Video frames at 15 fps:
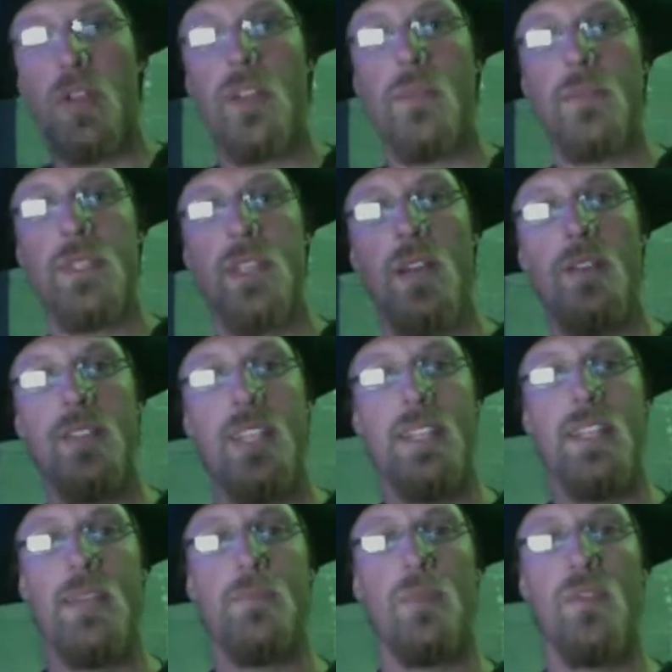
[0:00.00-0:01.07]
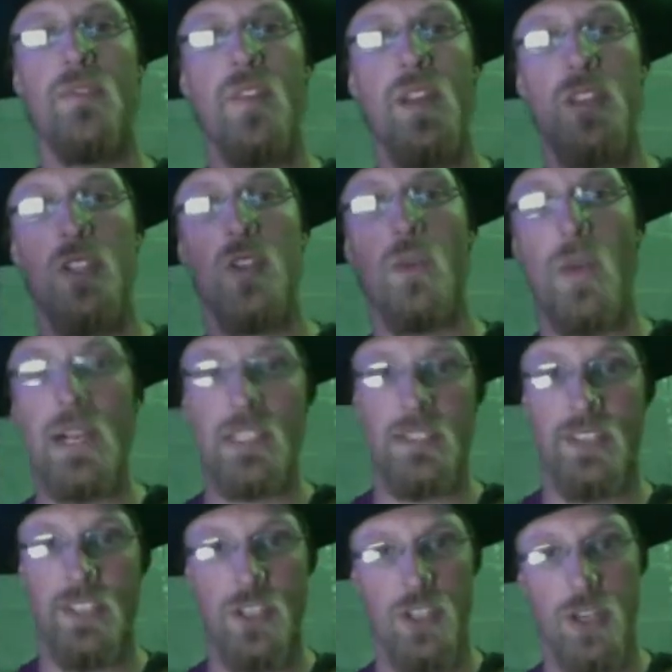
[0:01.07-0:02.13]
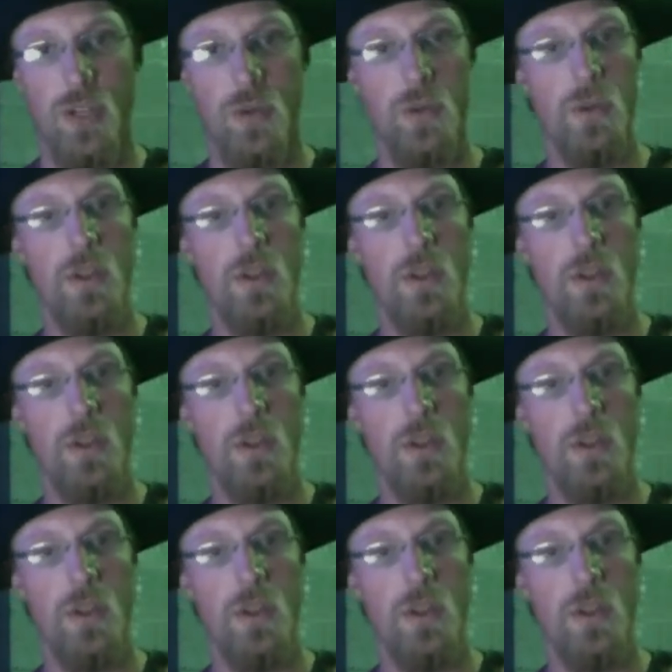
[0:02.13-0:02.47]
themselves as a professional wrestling show.